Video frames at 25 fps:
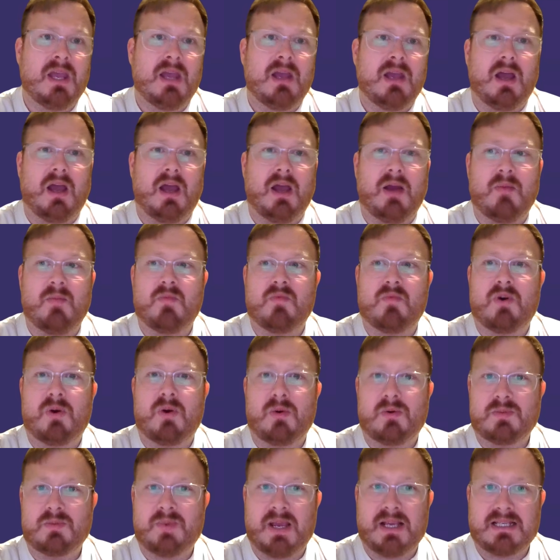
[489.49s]

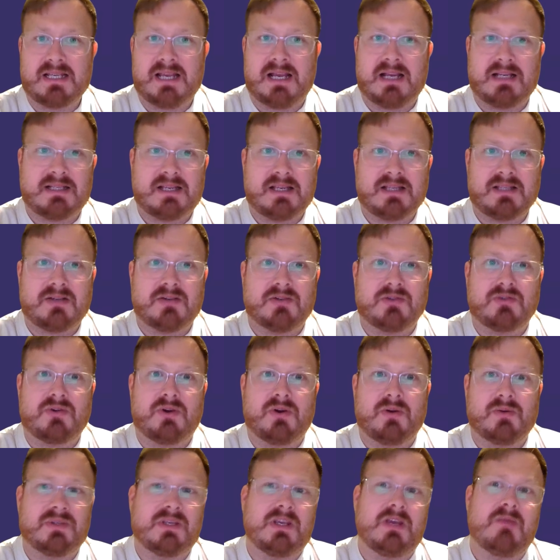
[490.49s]
roles-based access
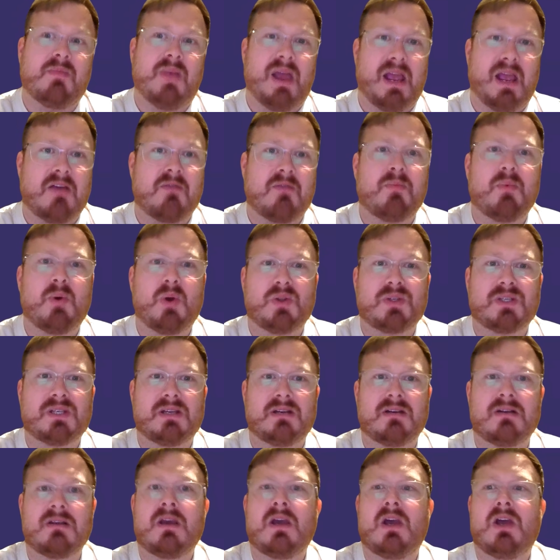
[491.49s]
controls that you may have put in